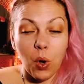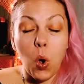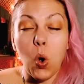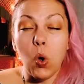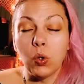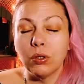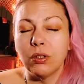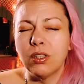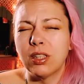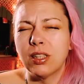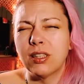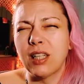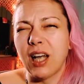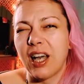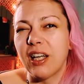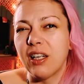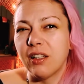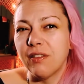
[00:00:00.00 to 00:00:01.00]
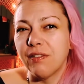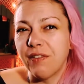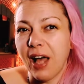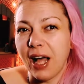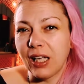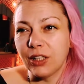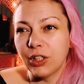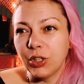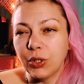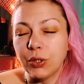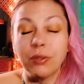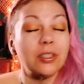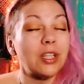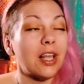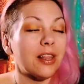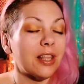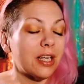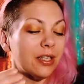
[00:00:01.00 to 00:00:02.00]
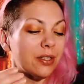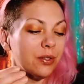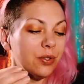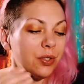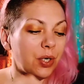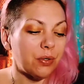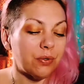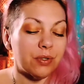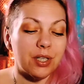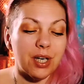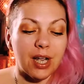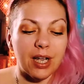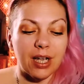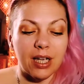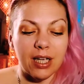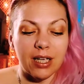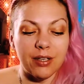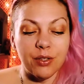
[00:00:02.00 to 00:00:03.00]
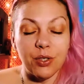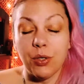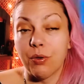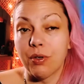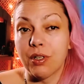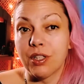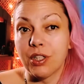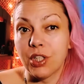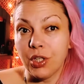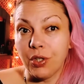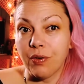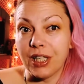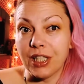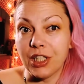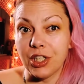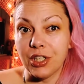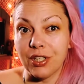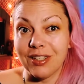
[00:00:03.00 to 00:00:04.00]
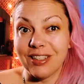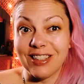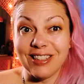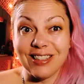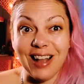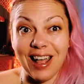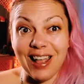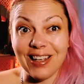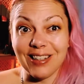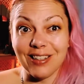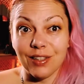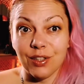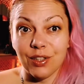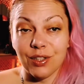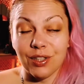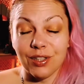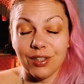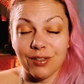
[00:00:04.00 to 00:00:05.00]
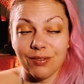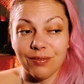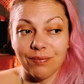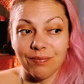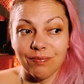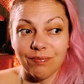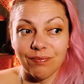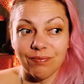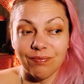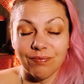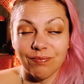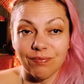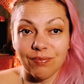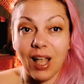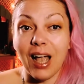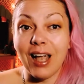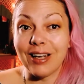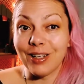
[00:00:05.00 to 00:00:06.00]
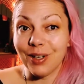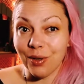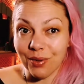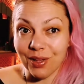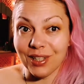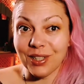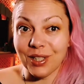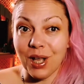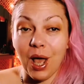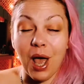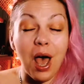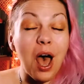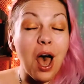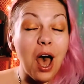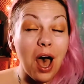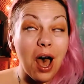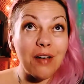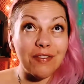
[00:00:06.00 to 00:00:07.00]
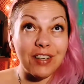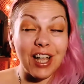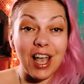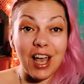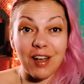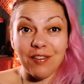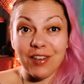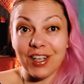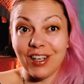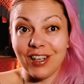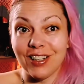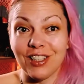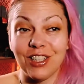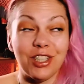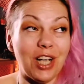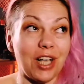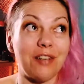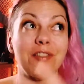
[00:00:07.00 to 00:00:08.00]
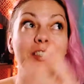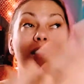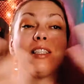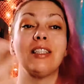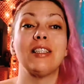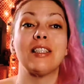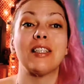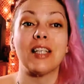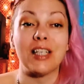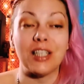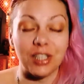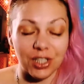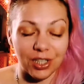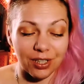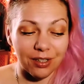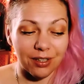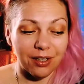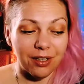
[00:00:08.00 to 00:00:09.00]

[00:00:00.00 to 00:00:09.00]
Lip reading: old style values that don't take into consideration science. I know that's a heavy generalization,